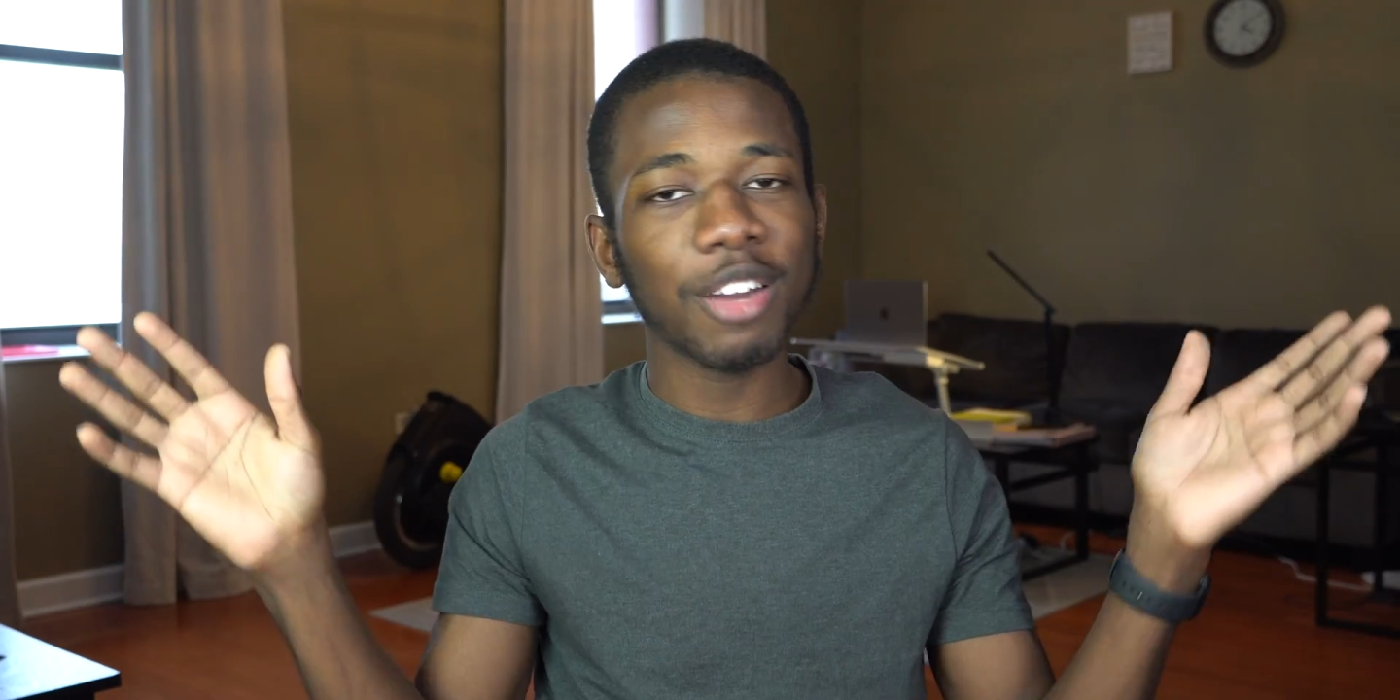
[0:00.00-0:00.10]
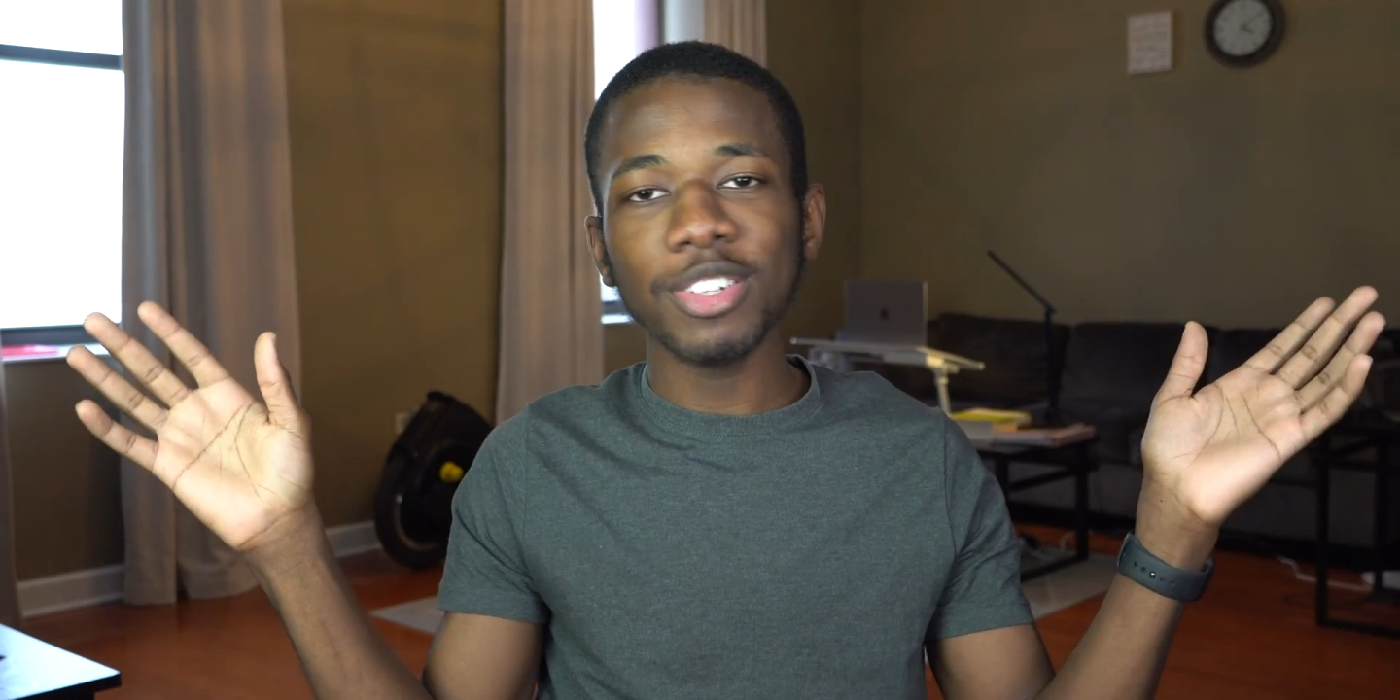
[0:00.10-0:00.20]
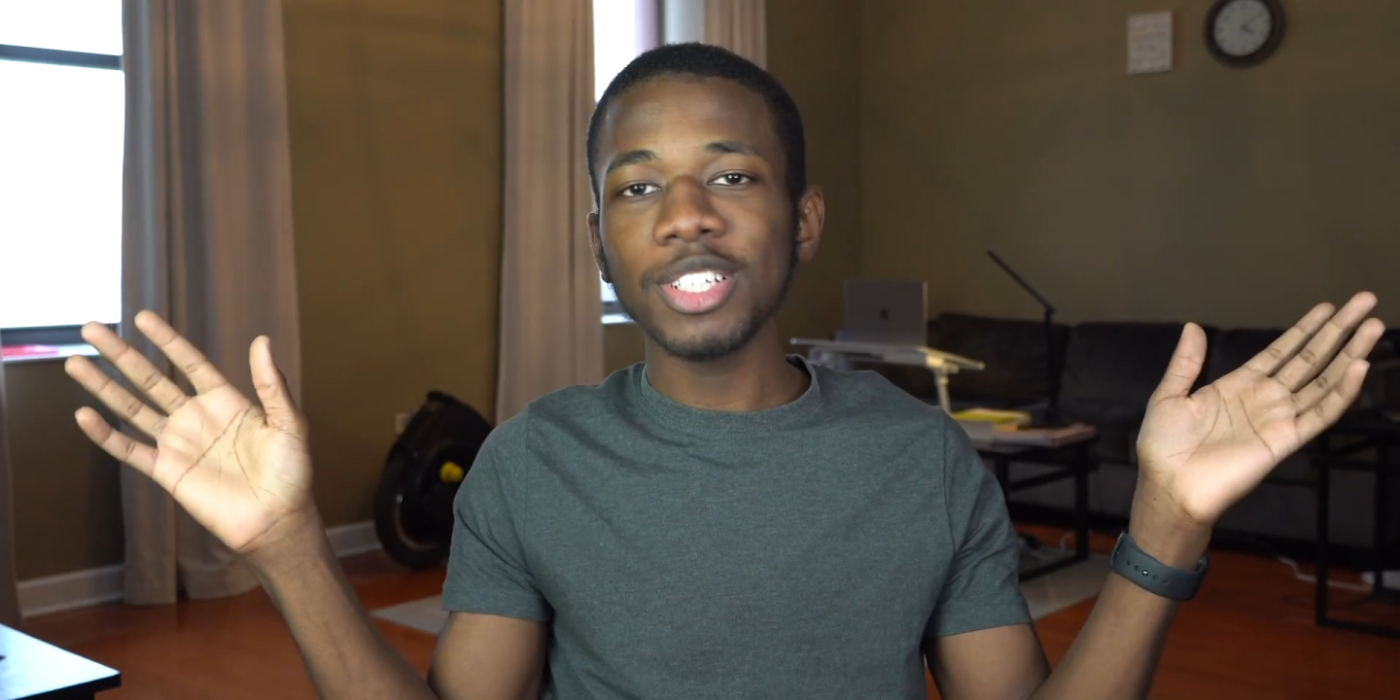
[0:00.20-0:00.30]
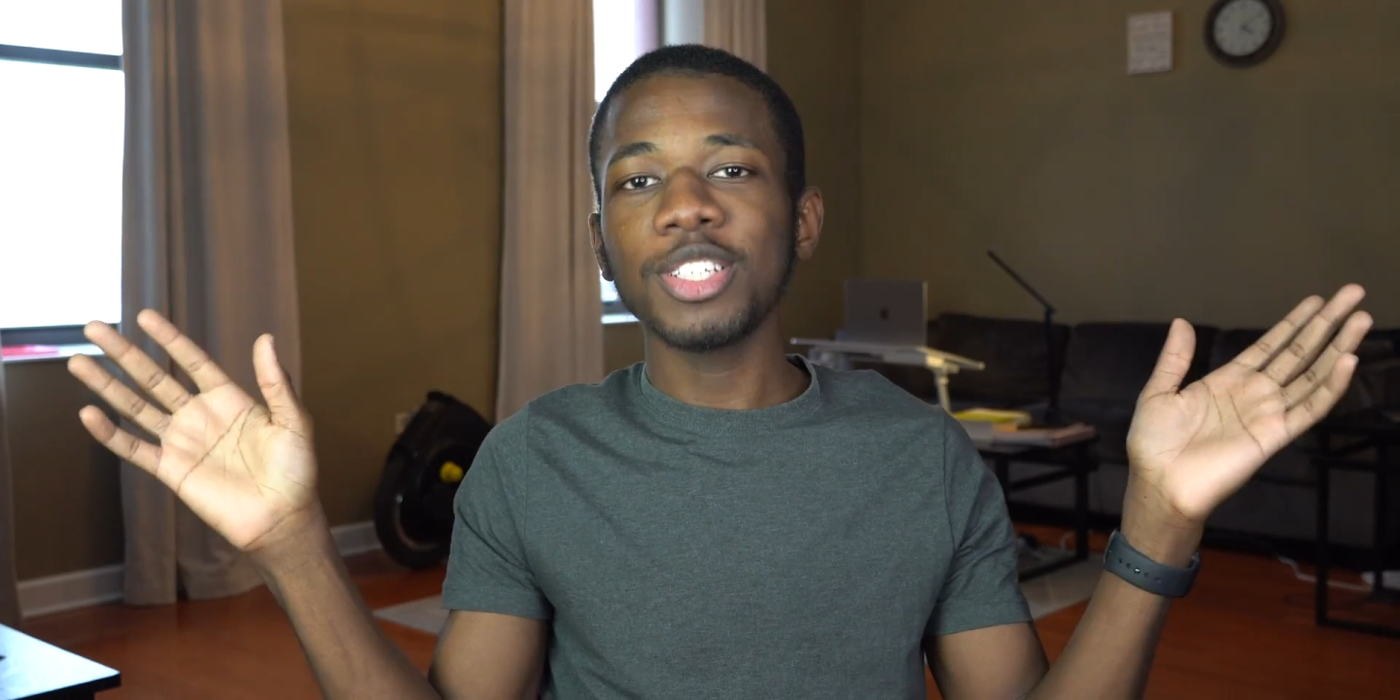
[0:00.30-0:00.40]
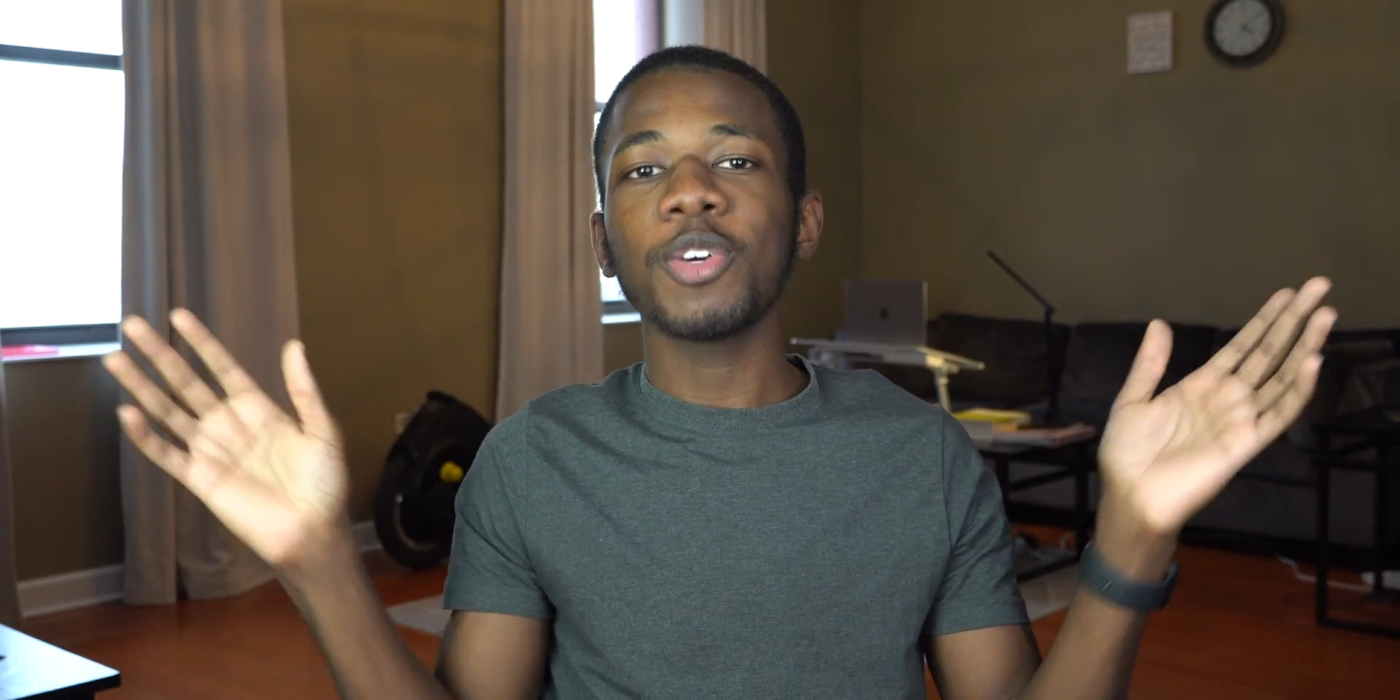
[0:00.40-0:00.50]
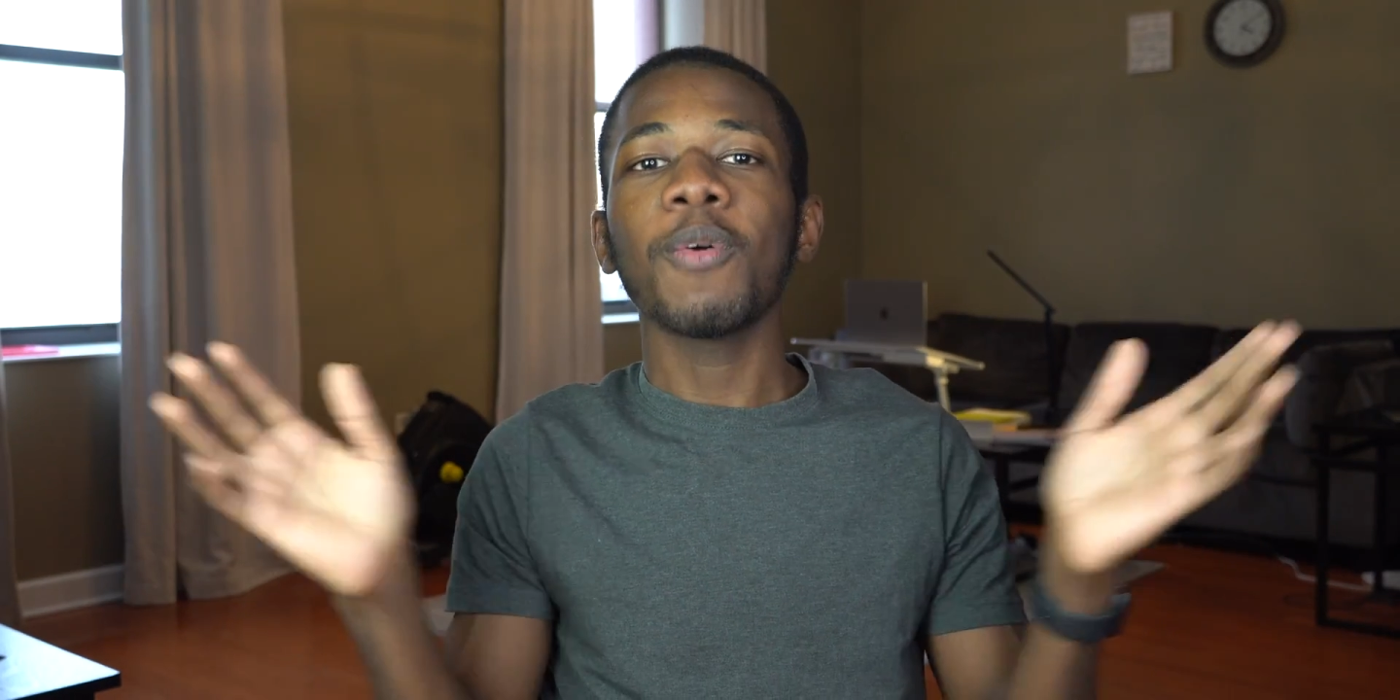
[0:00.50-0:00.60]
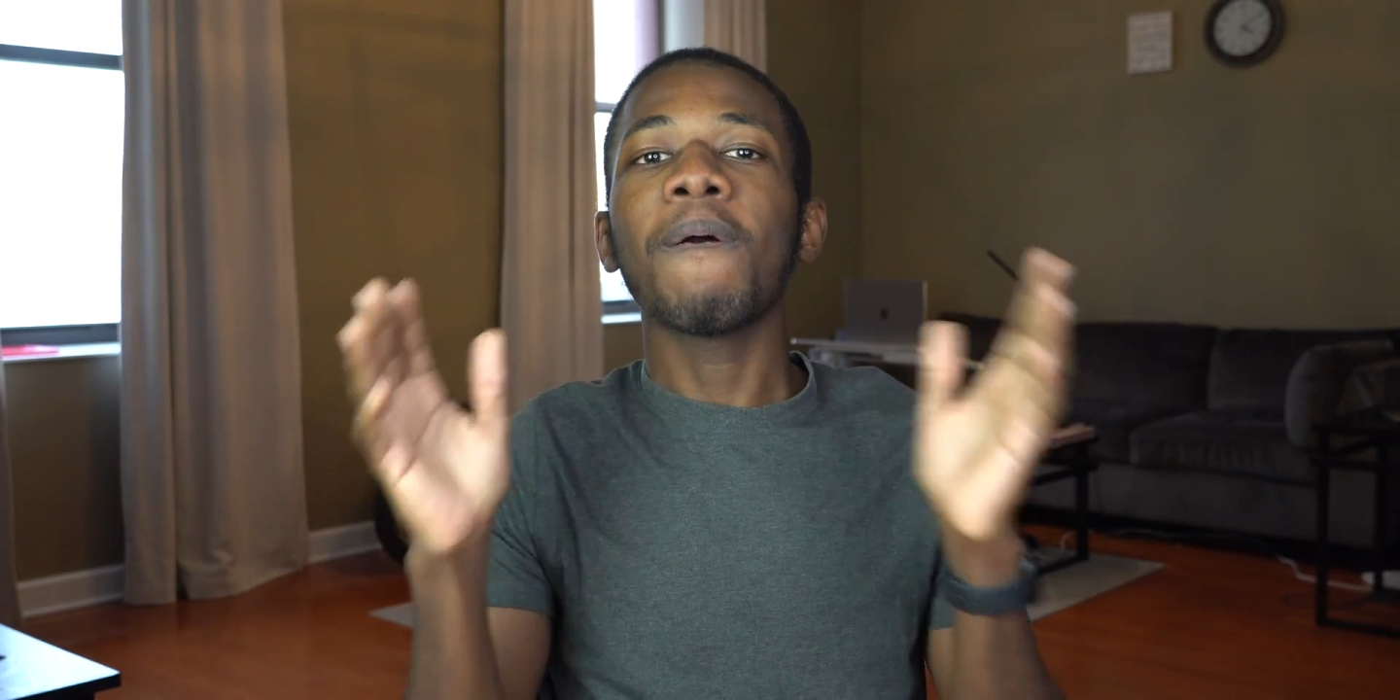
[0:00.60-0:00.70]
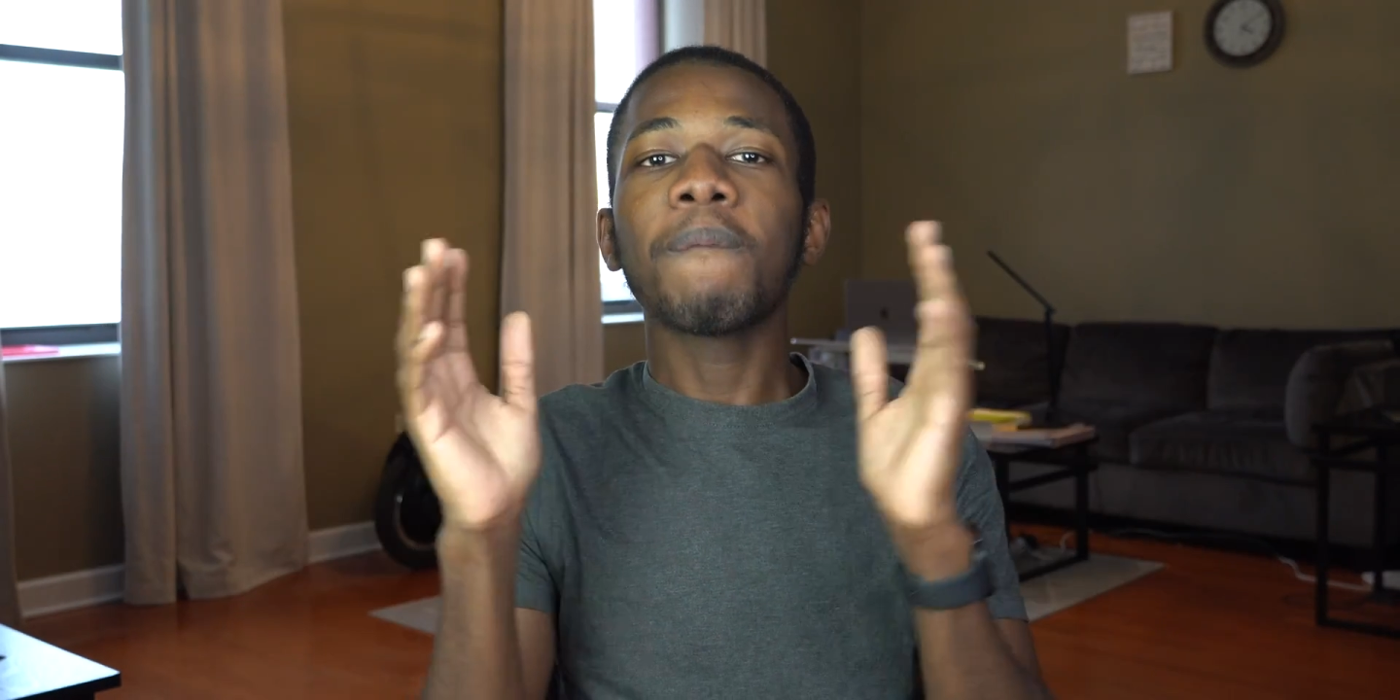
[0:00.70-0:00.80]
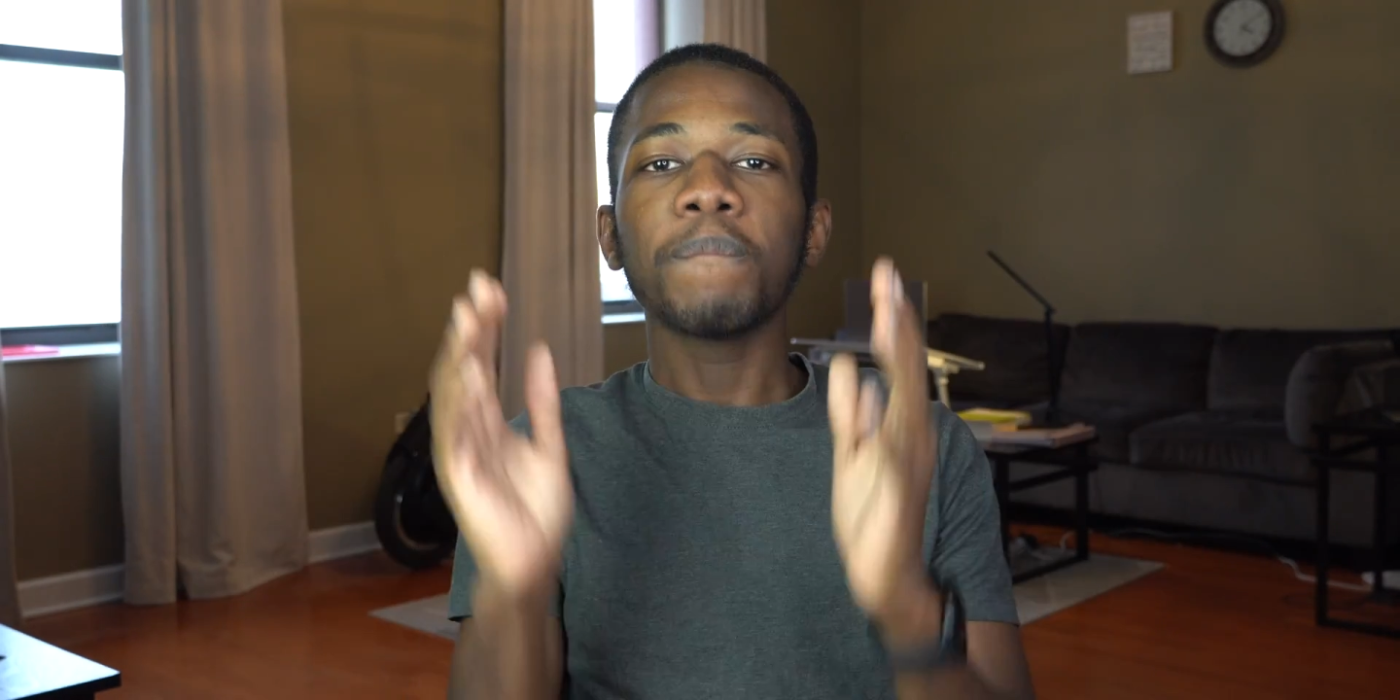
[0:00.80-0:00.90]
I really do,